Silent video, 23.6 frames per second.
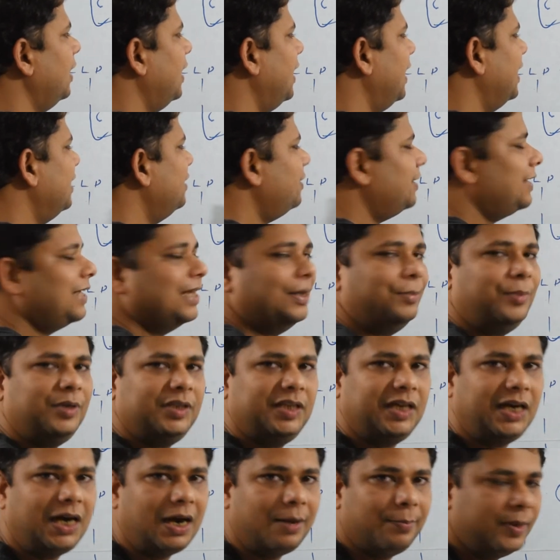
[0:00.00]
In the
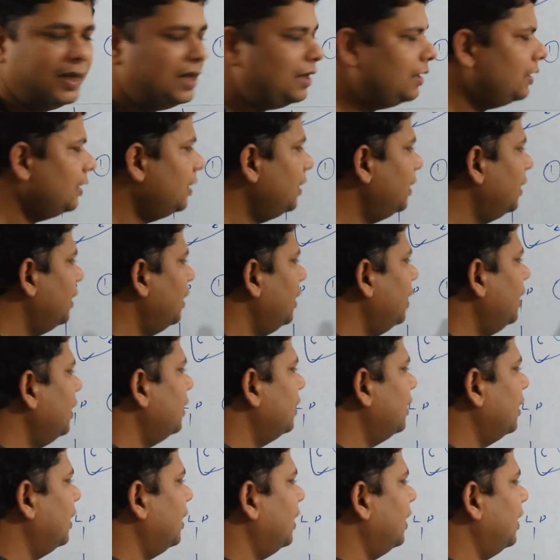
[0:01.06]
chemotherapy,
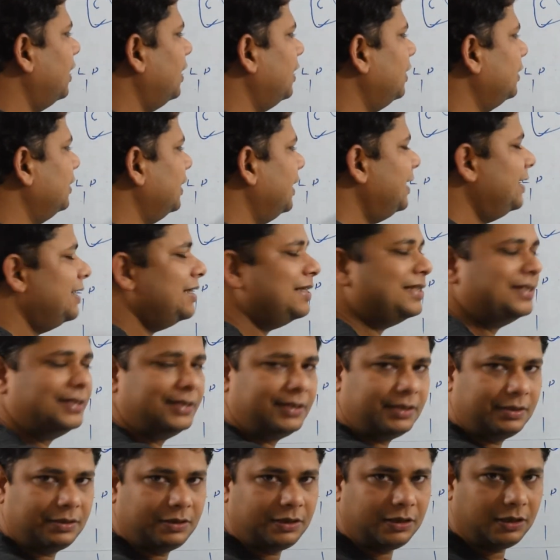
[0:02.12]
it is
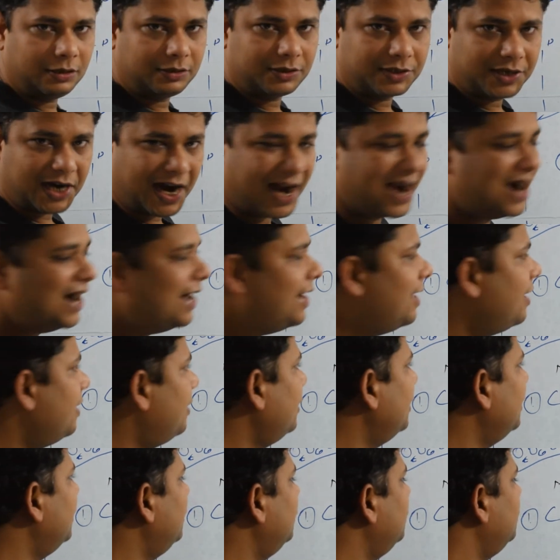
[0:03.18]
tried
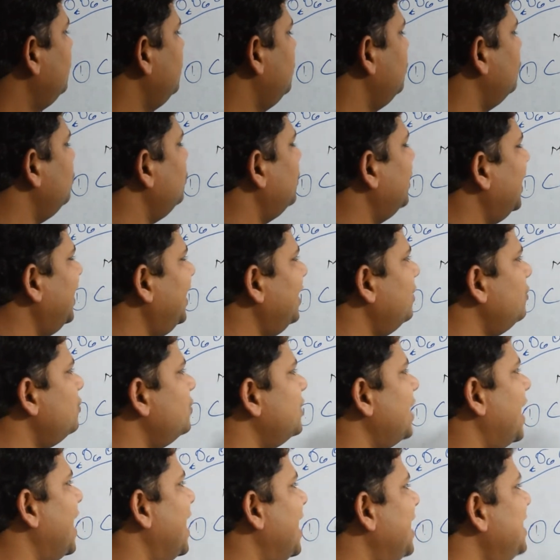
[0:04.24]
to reduce
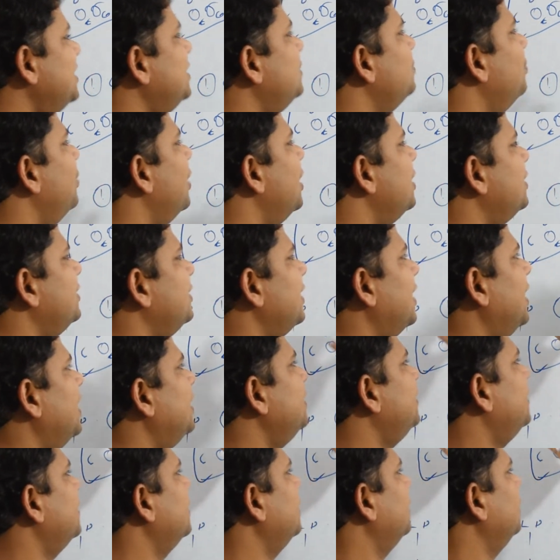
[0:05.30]
as much
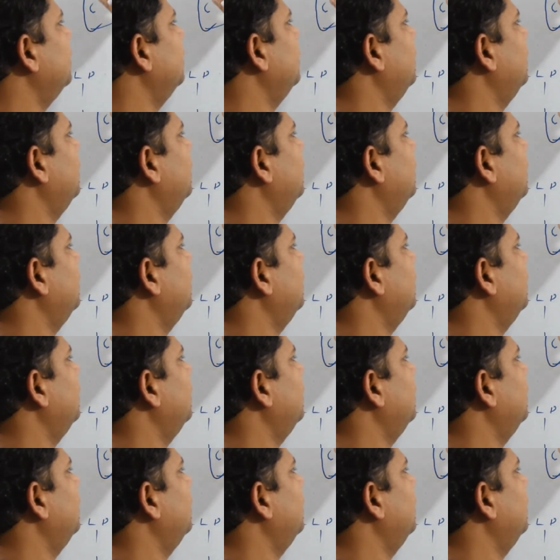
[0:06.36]
as